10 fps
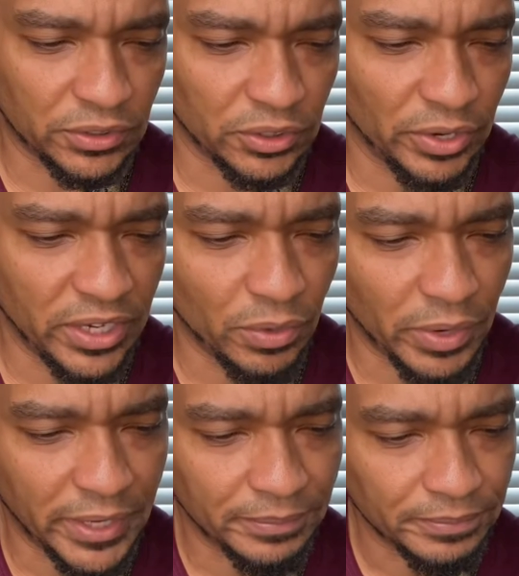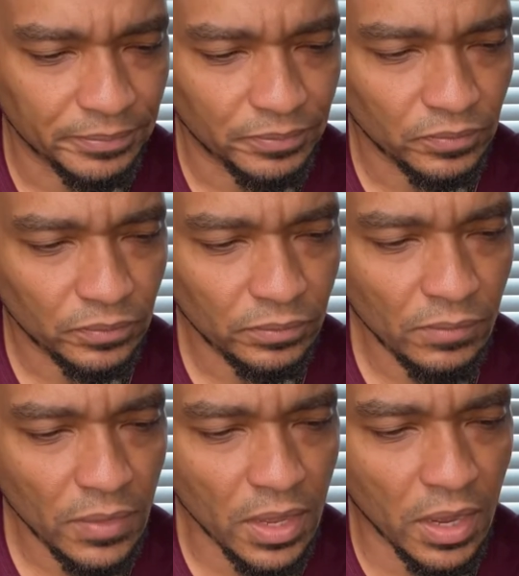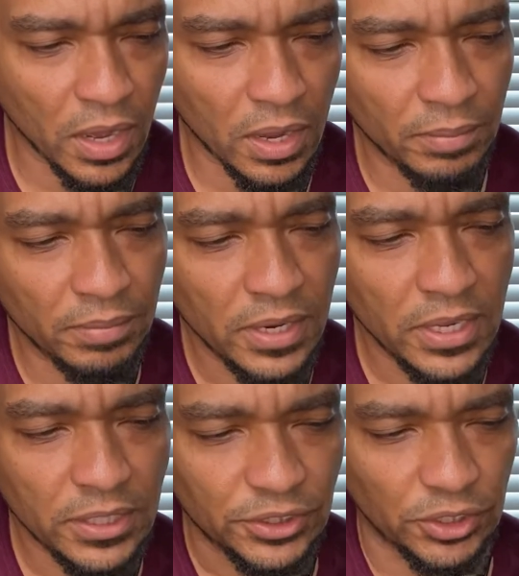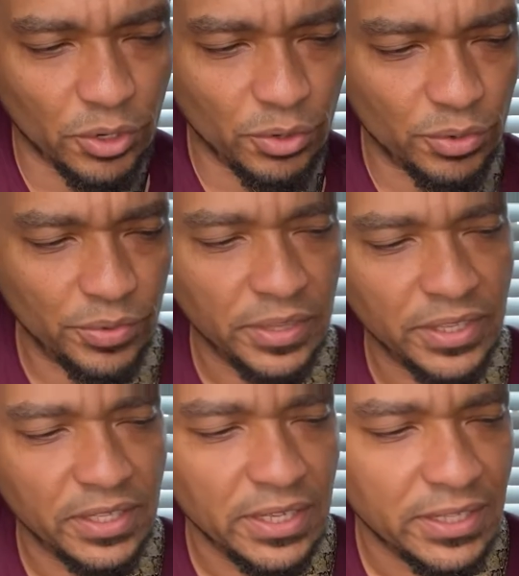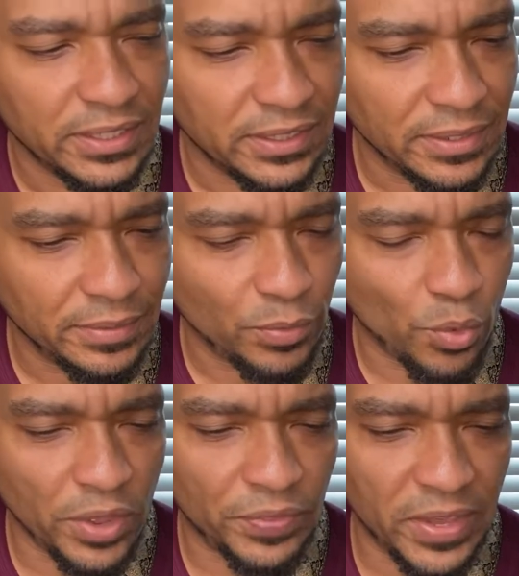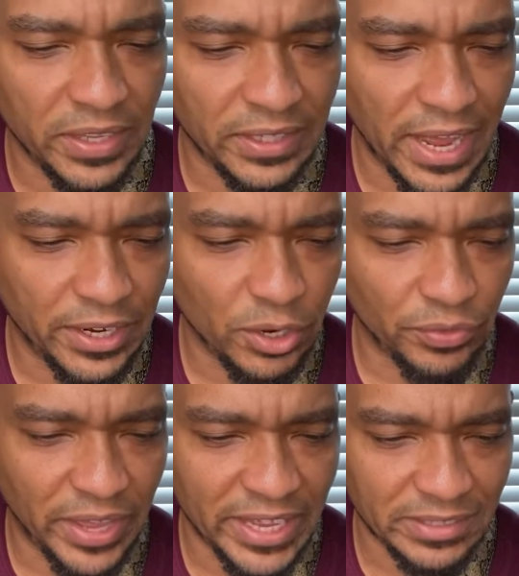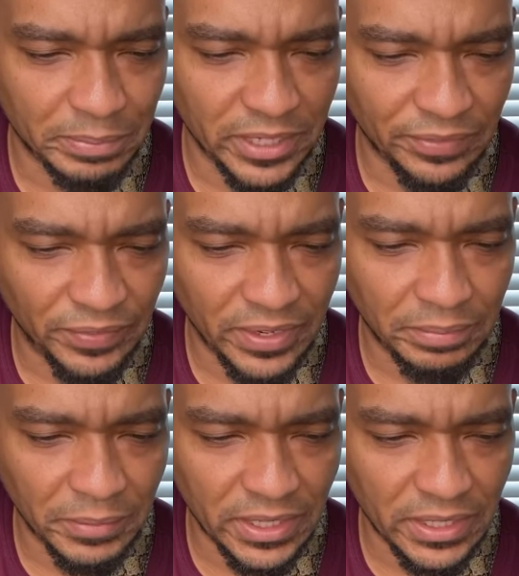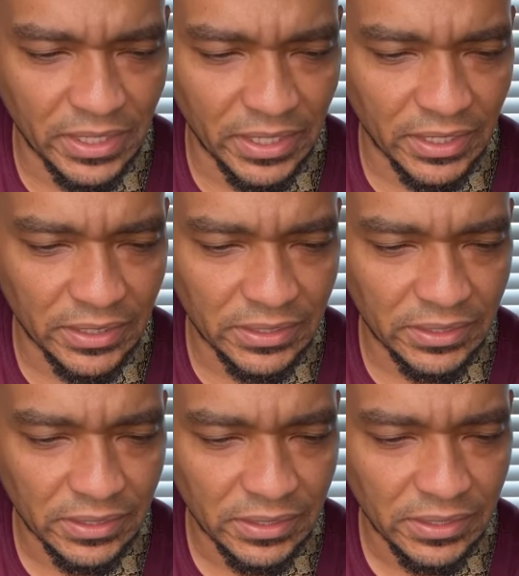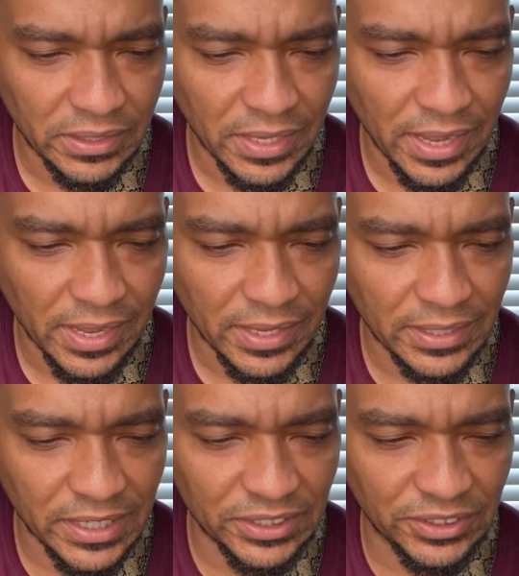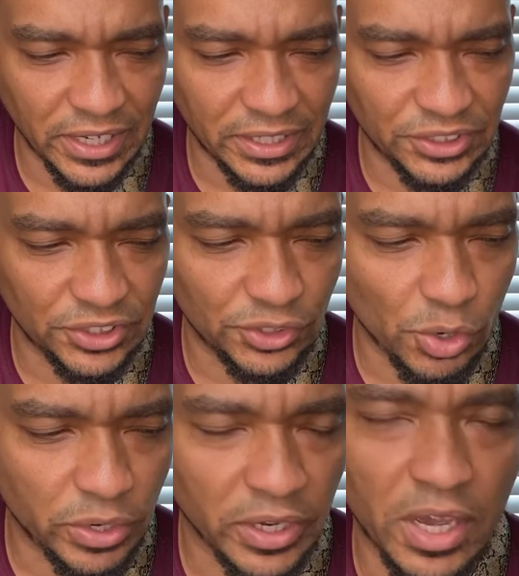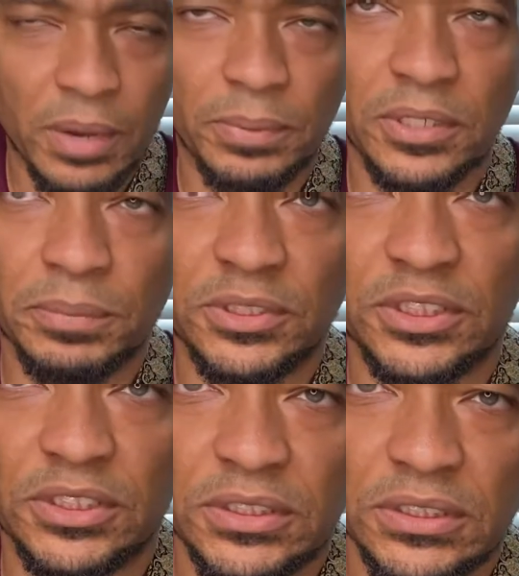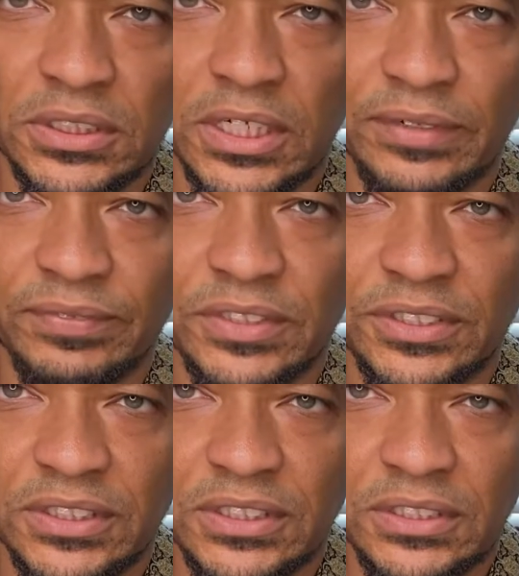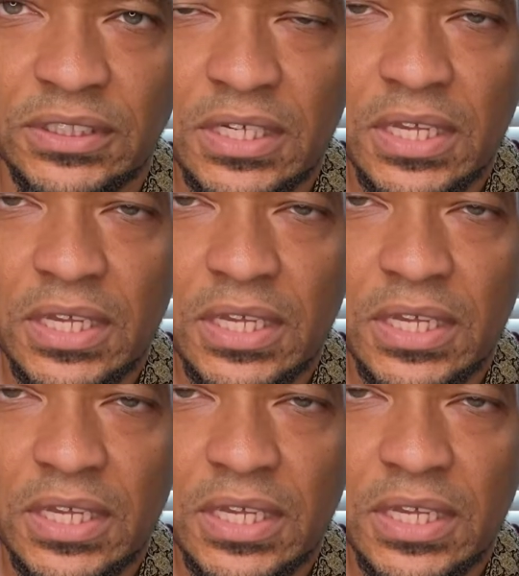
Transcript: So anyway, so one thing that I know that has benefited me is, instead of just knowing a couple of positions of the C